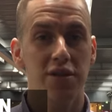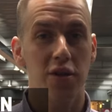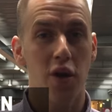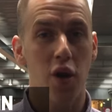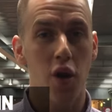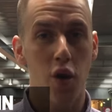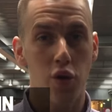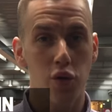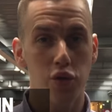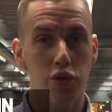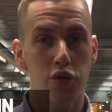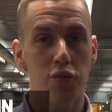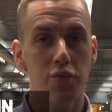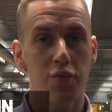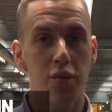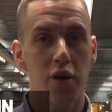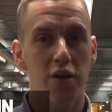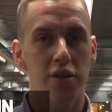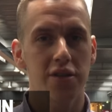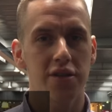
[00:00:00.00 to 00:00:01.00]
all
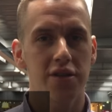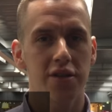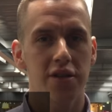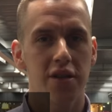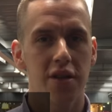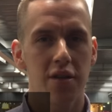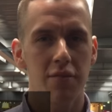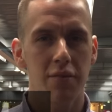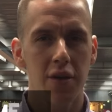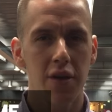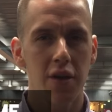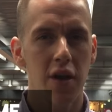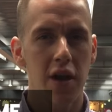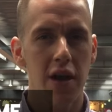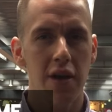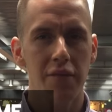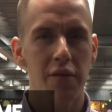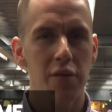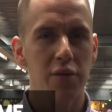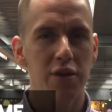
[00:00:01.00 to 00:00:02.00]
newborns, but not
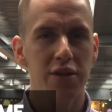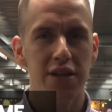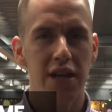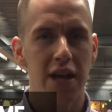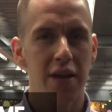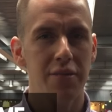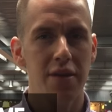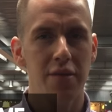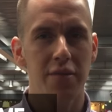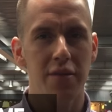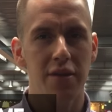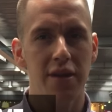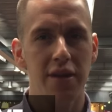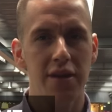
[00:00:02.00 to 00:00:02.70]
everyone's happy about